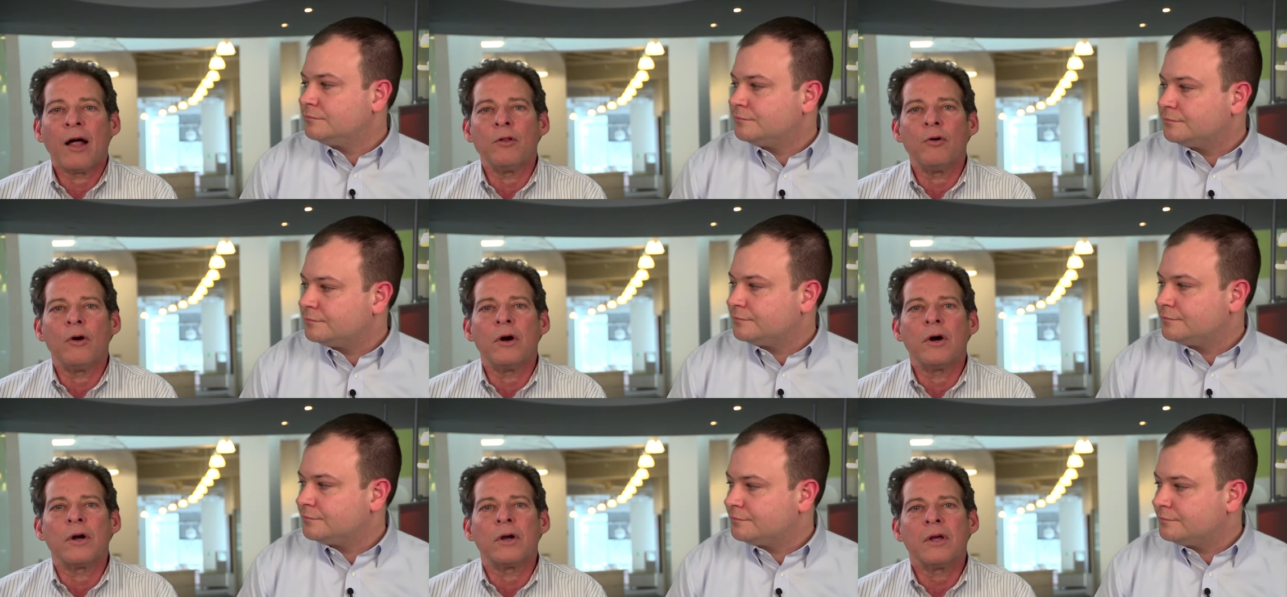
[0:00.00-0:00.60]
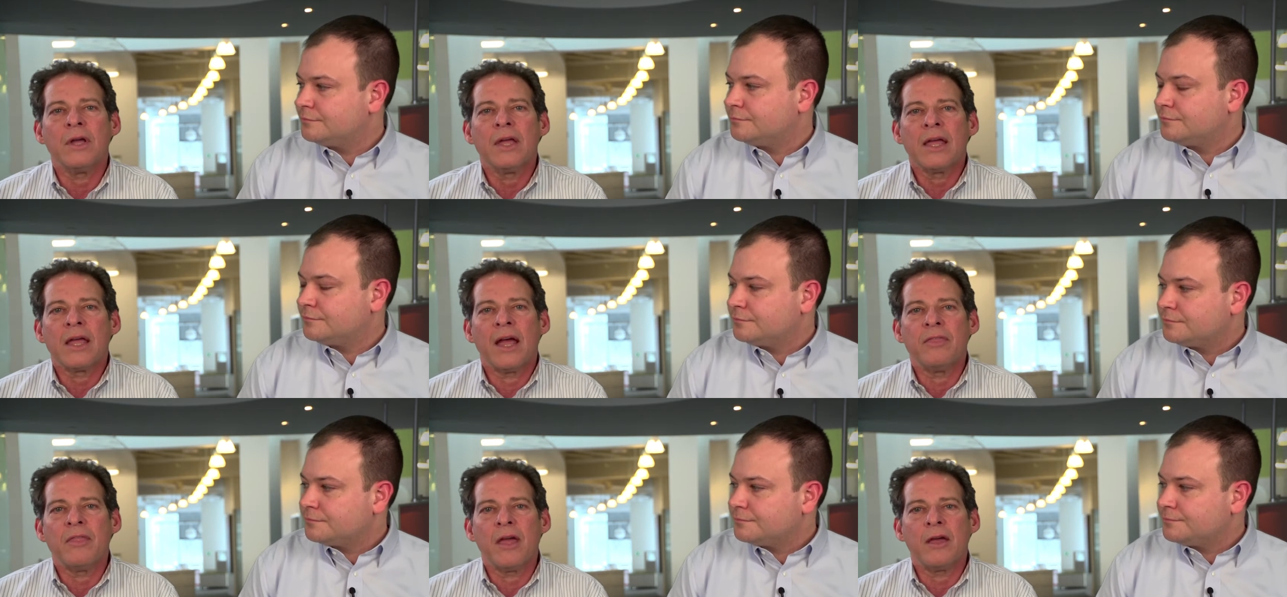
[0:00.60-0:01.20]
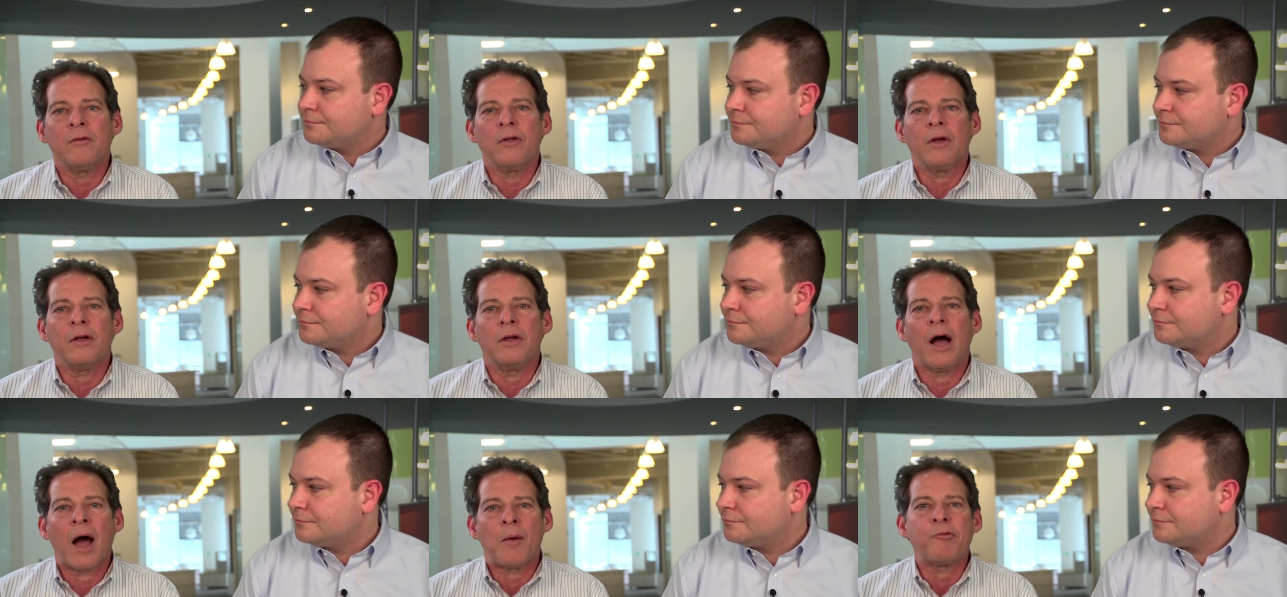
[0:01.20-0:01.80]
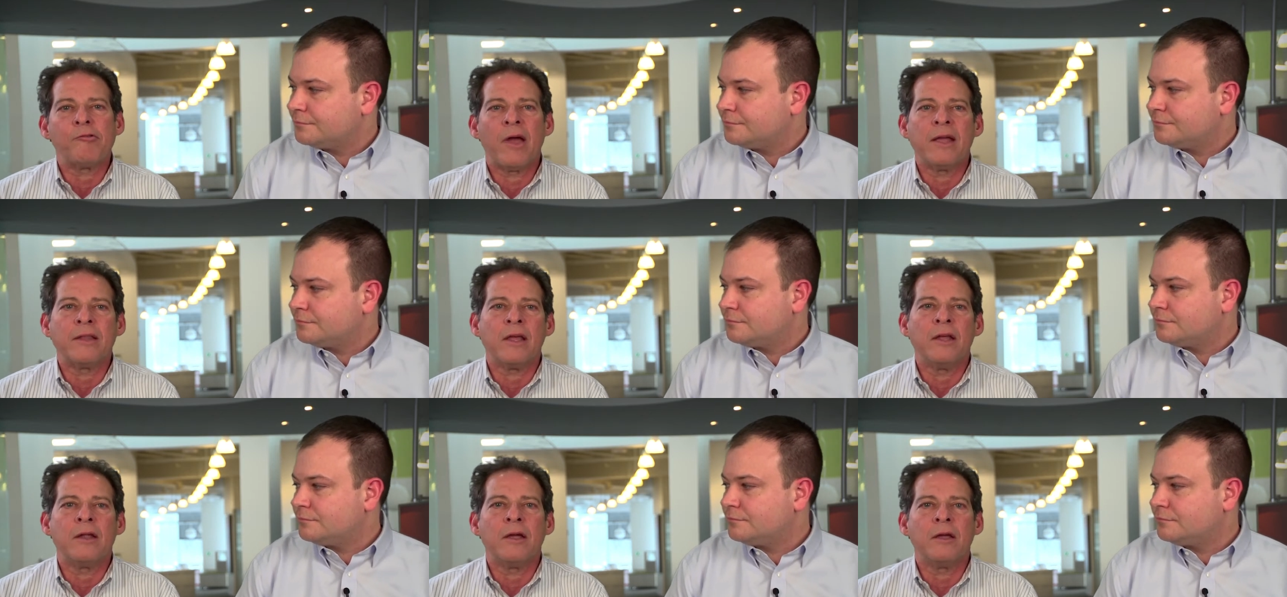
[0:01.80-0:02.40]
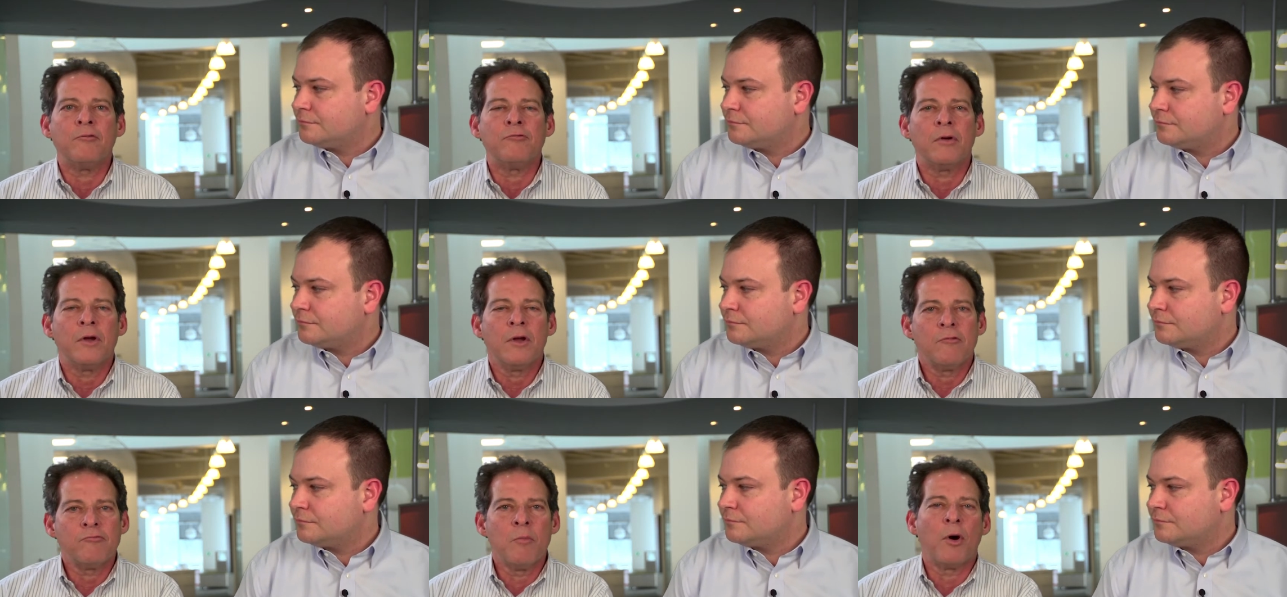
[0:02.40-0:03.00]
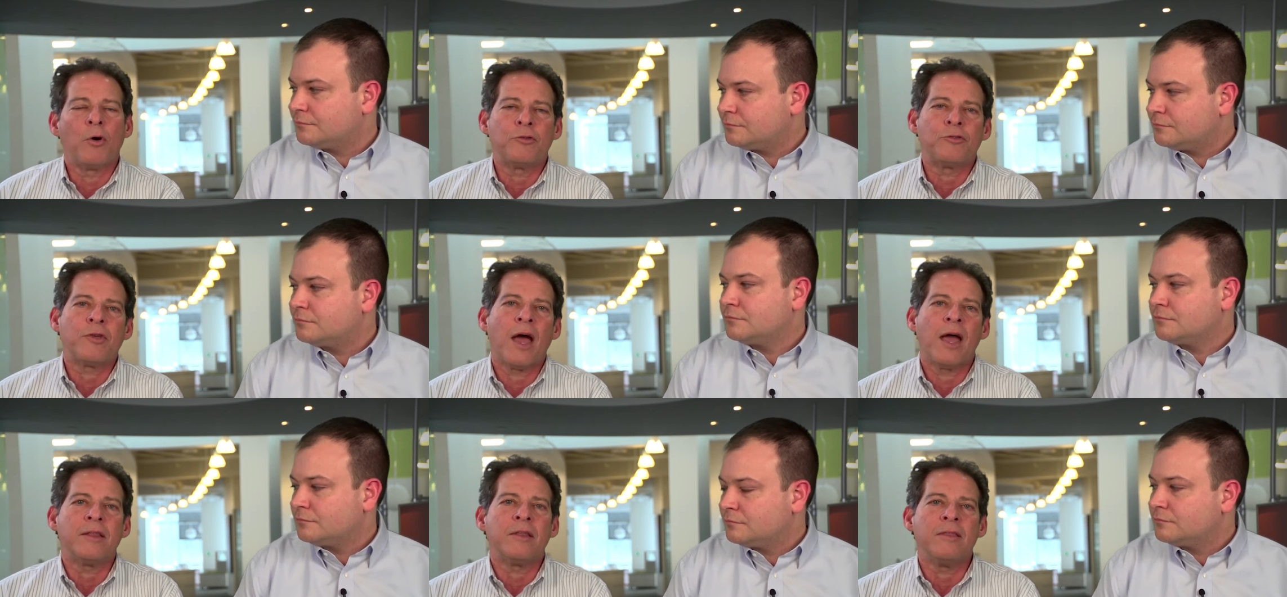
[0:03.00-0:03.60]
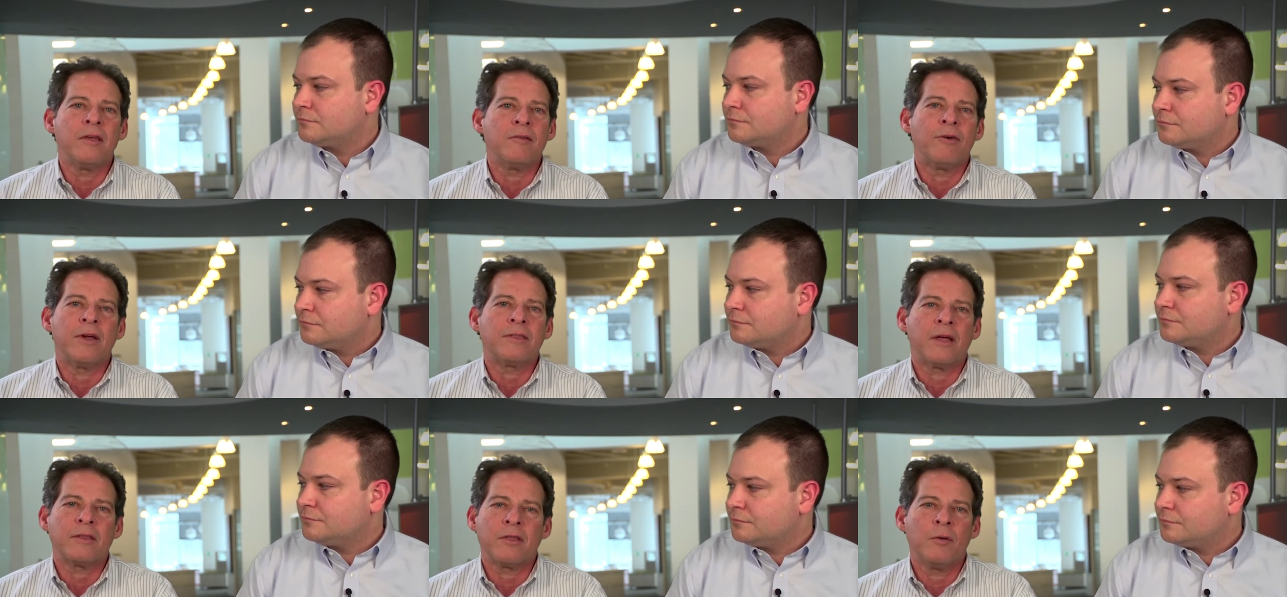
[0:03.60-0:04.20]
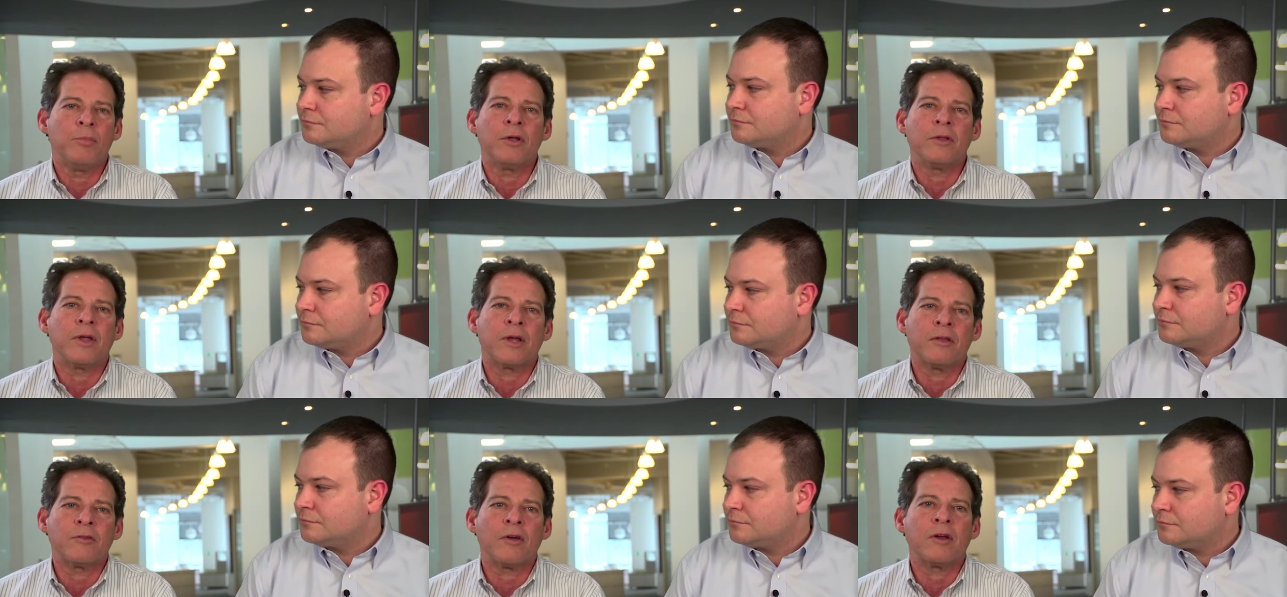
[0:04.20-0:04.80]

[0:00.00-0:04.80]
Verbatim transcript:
Speaker 1: long can they operate in a remote site in the event that their building is